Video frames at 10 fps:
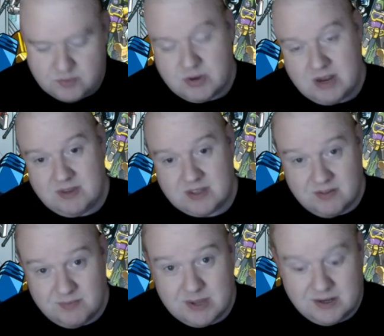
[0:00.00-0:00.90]
Prime and the
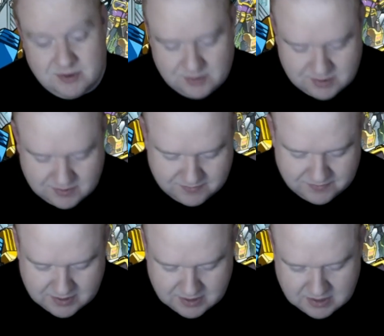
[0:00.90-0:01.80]
Combiners,
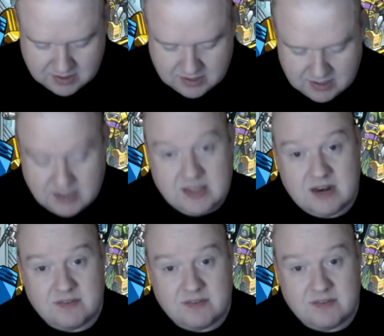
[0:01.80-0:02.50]
and then